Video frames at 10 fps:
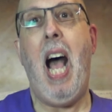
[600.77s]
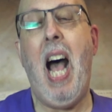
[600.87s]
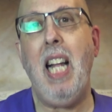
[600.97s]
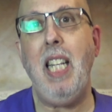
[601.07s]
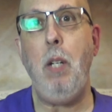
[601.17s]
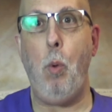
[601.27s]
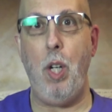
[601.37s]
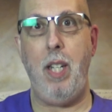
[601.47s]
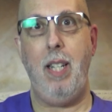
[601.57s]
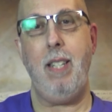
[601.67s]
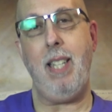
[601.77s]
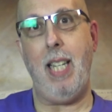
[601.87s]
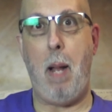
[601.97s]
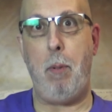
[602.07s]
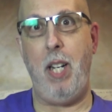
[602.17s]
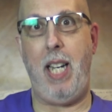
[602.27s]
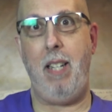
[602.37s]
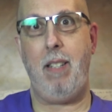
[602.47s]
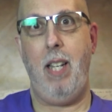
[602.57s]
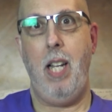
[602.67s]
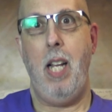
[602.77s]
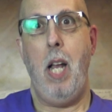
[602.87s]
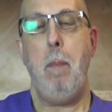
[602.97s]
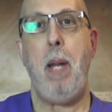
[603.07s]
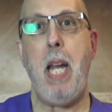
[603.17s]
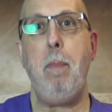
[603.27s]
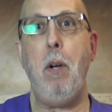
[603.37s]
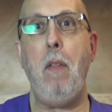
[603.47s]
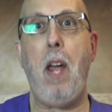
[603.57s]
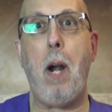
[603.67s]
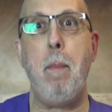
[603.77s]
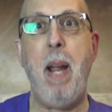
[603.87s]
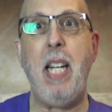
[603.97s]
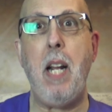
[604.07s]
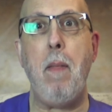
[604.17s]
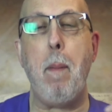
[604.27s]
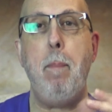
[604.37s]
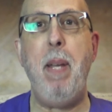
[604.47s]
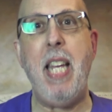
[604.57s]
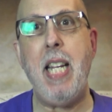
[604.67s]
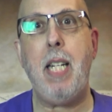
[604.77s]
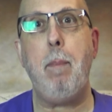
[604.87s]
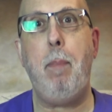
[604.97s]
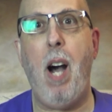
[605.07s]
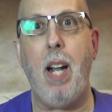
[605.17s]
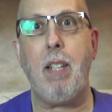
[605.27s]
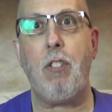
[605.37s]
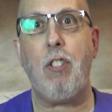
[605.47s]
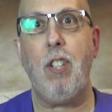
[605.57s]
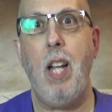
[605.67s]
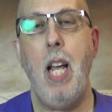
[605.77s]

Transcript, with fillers: Hollywood celebrities, people that are making the big bucks.